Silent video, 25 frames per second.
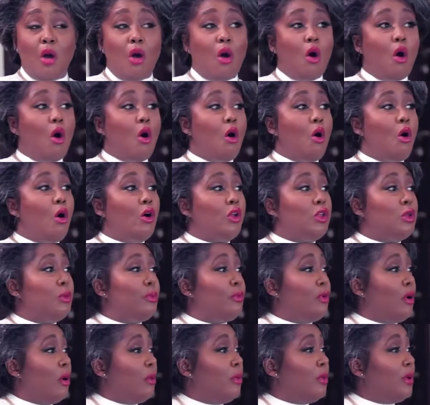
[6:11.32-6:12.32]
or you
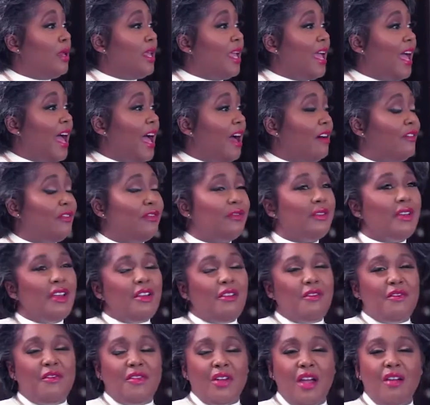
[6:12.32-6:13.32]
probably have
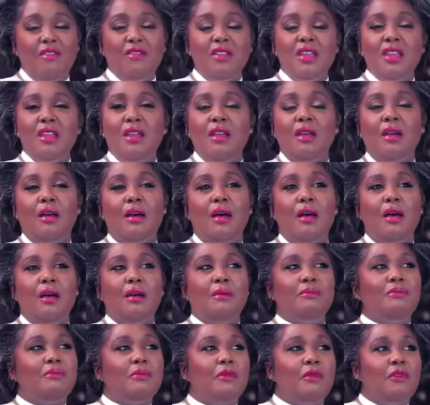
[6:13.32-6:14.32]
very
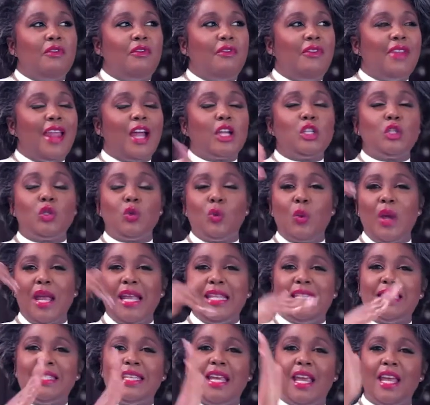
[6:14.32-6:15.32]

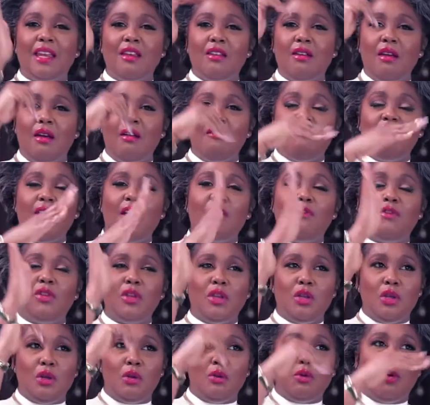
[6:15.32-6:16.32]
fluctuating
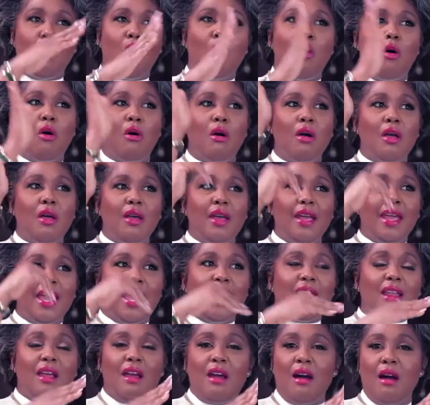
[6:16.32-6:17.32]
revenue or
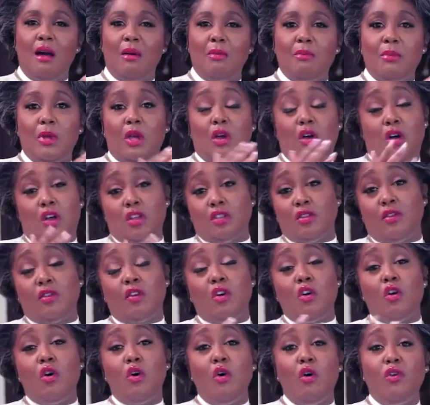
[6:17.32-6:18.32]
income because
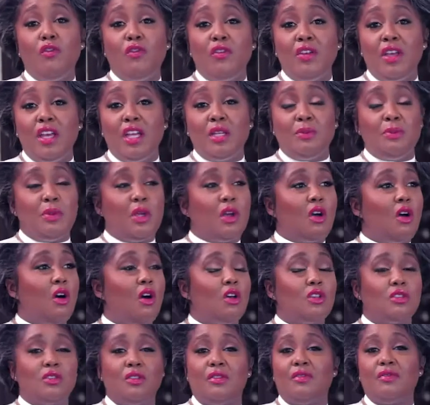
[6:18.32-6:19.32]
of COVID,
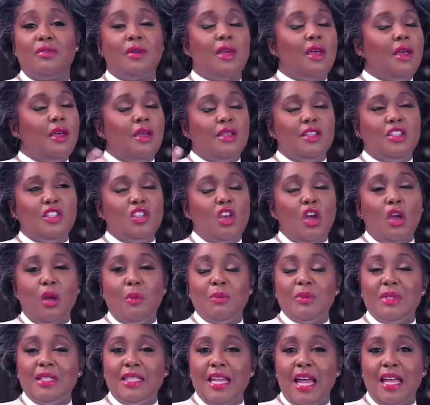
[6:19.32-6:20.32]
because of
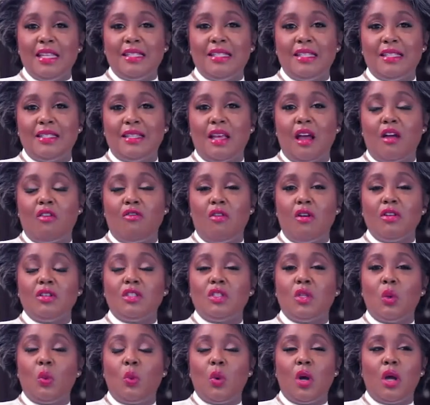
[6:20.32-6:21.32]
circumstances across
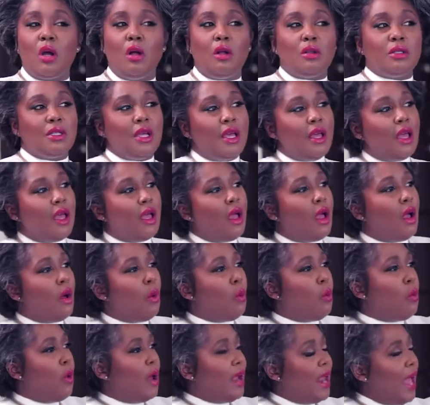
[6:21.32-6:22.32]
the world.
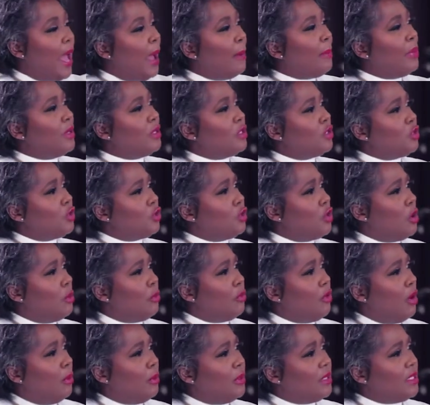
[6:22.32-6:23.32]
What happens to your
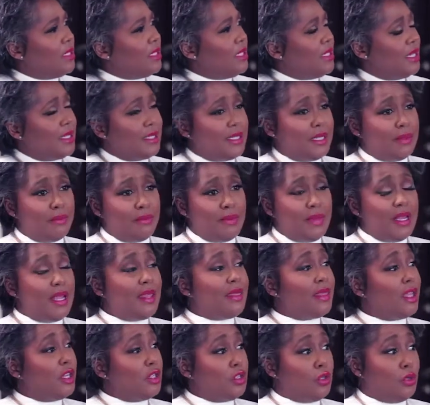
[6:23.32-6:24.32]
property? Does it
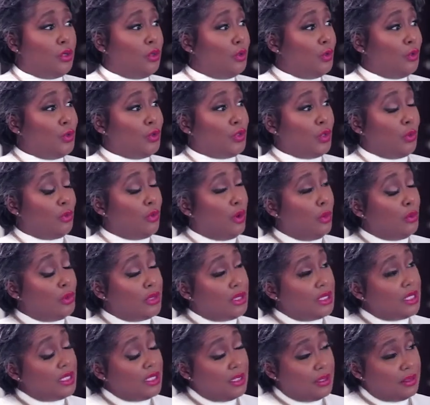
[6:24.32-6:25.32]
mean that you lose your
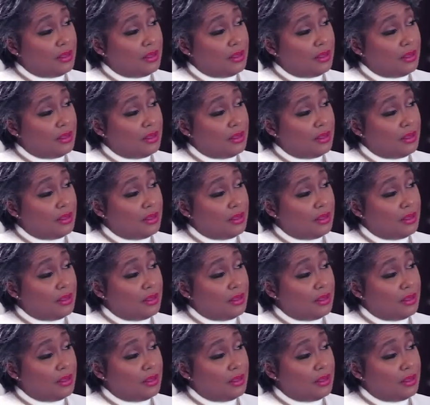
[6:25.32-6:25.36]
property?